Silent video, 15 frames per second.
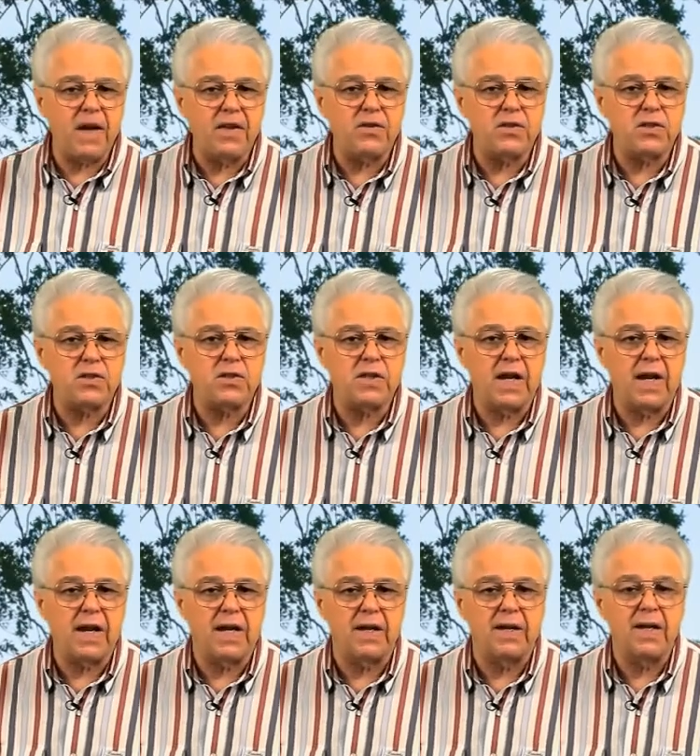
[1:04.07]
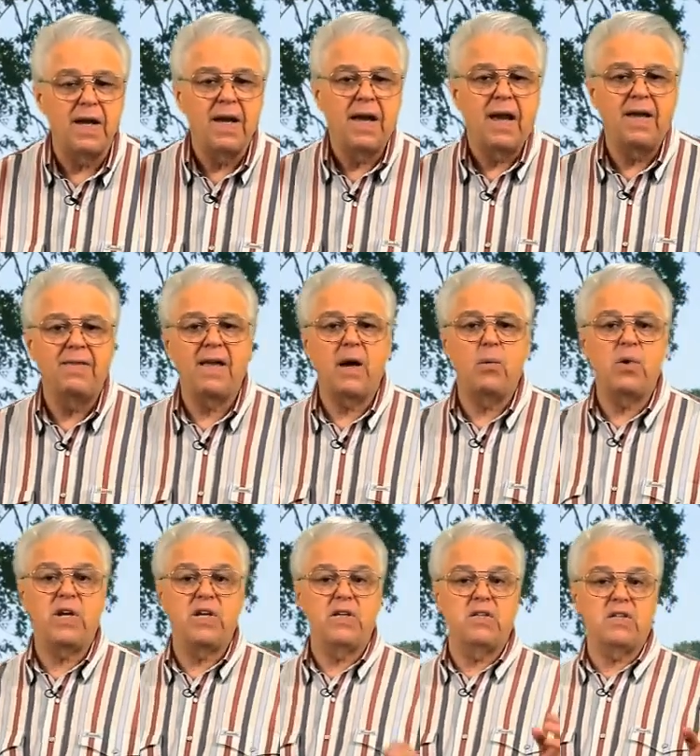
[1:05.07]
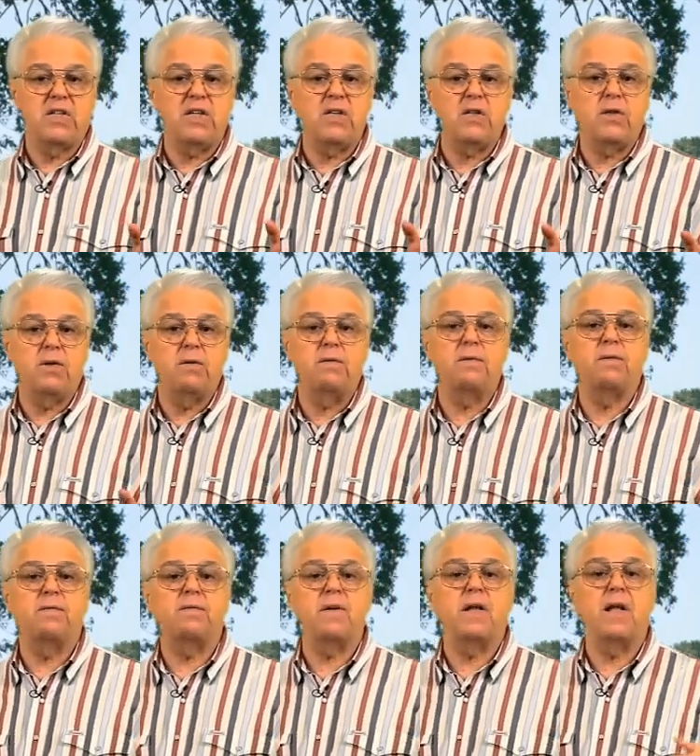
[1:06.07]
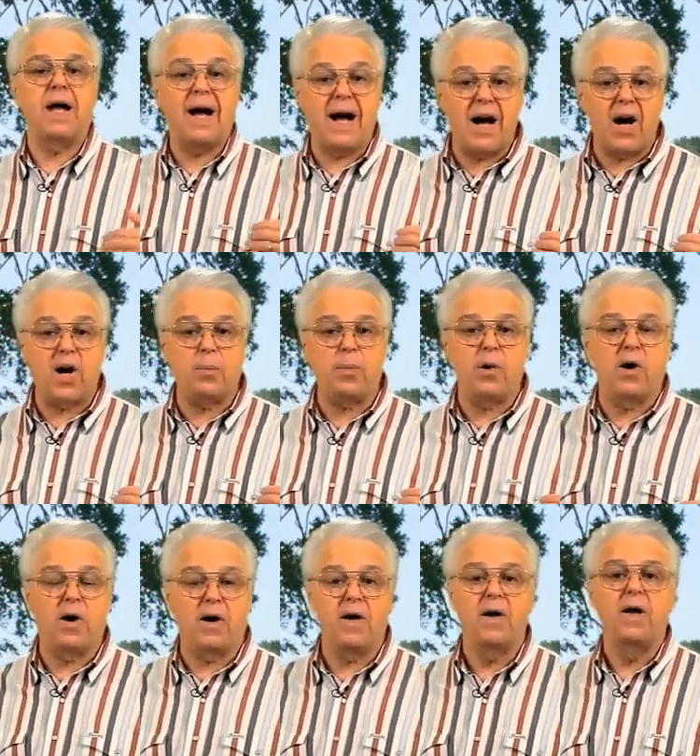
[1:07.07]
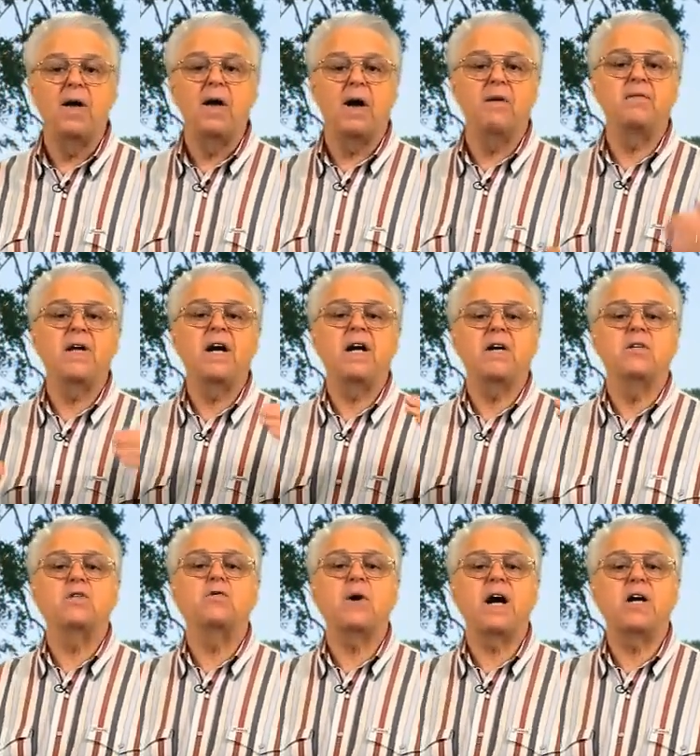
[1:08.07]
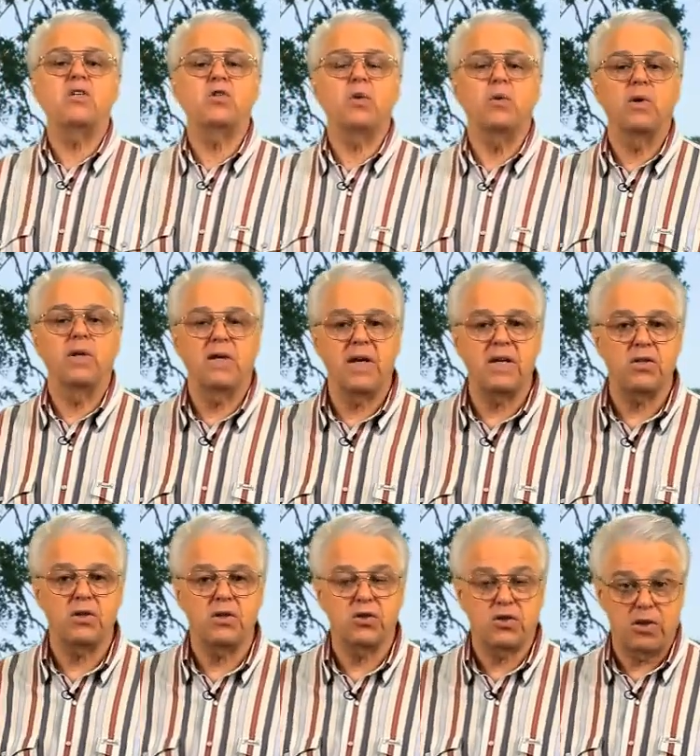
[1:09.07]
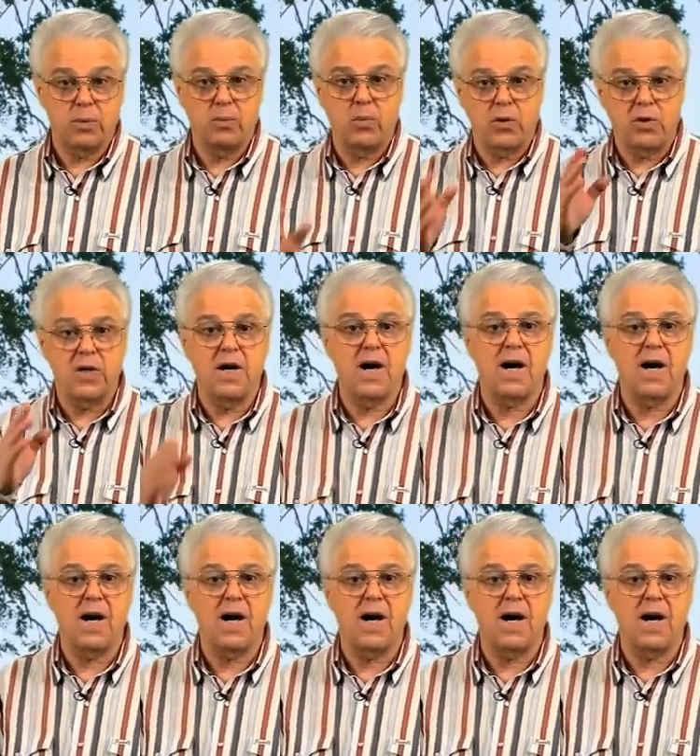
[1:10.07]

faith stand and that we continue to fulfill our part of that contractual relationship with